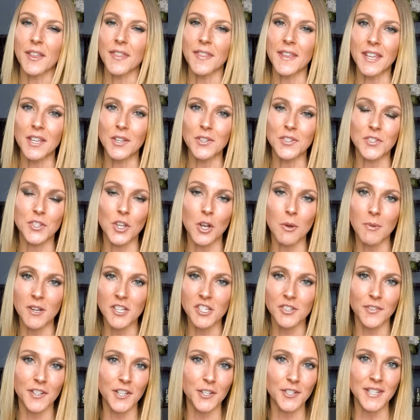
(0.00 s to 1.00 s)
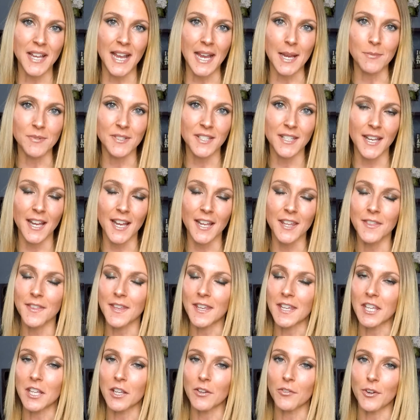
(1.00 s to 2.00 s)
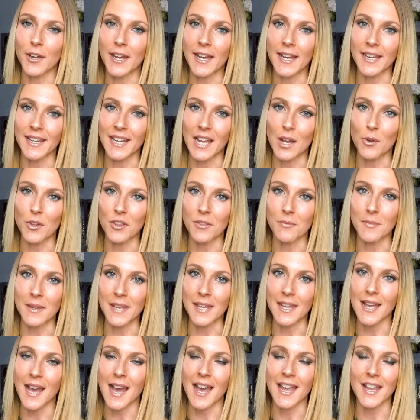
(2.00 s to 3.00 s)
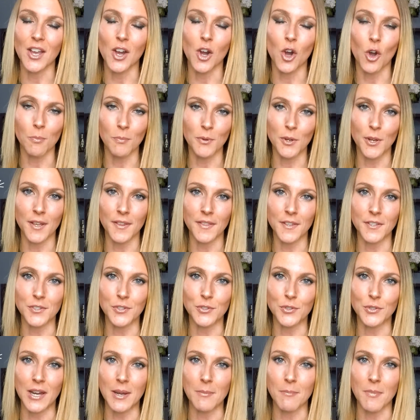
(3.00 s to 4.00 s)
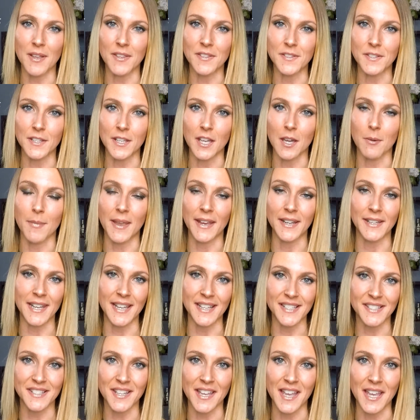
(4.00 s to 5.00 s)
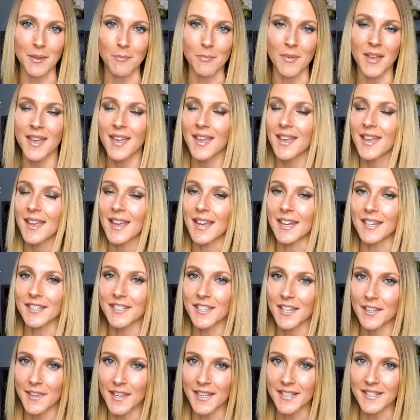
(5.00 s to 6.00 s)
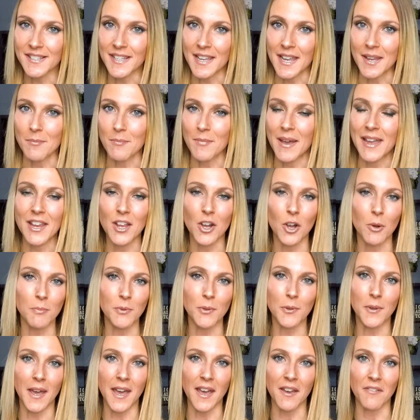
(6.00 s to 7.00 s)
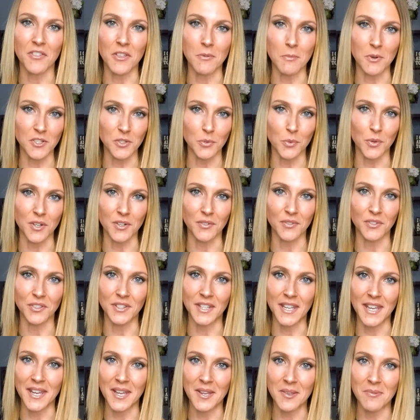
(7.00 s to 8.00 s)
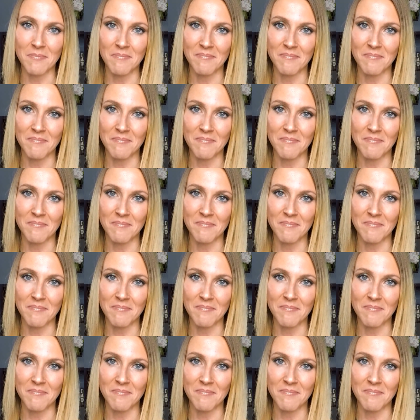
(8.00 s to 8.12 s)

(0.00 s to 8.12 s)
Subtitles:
to thank you so much for your time today. Thank you for hanging out with me. I hope you hit that subscribe button so you can come back next time. And until next time, I hope you have the most wonderful day.